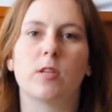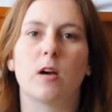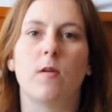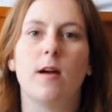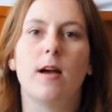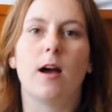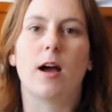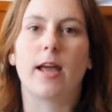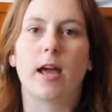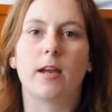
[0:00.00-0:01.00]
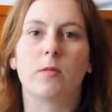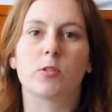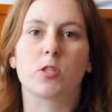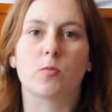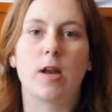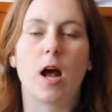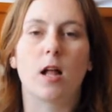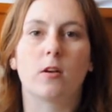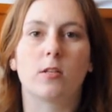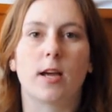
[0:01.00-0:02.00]
So again, it was $3.
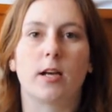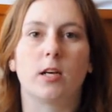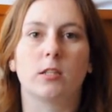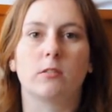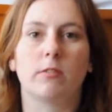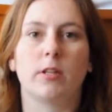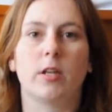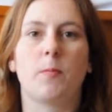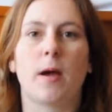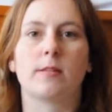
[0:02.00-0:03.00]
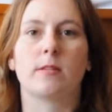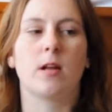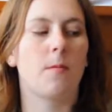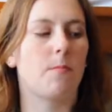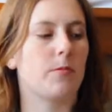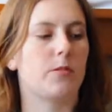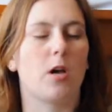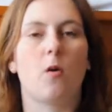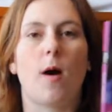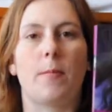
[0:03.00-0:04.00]
I couldn't really pass it up,
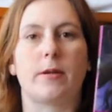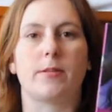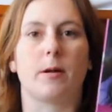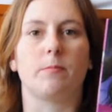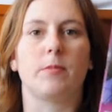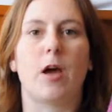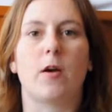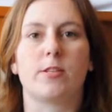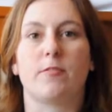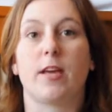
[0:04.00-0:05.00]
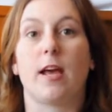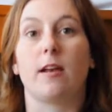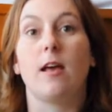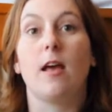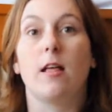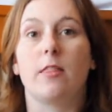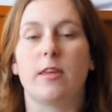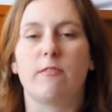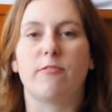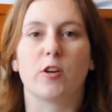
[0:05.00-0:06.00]
so I picked it up. Now I just have to get
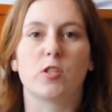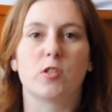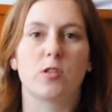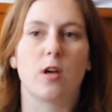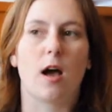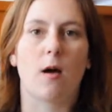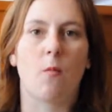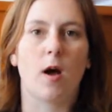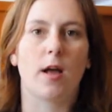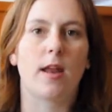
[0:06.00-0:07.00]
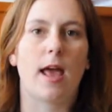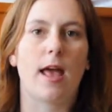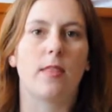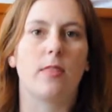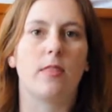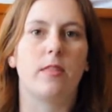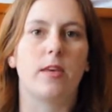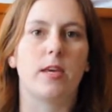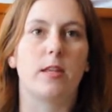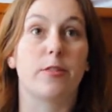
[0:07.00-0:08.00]
the first one and
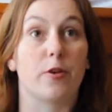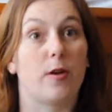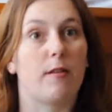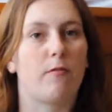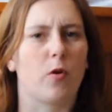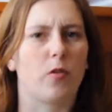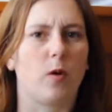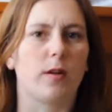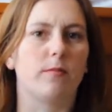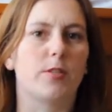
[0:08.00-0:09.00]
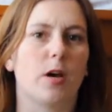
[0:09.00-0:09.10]
the third and fourth one.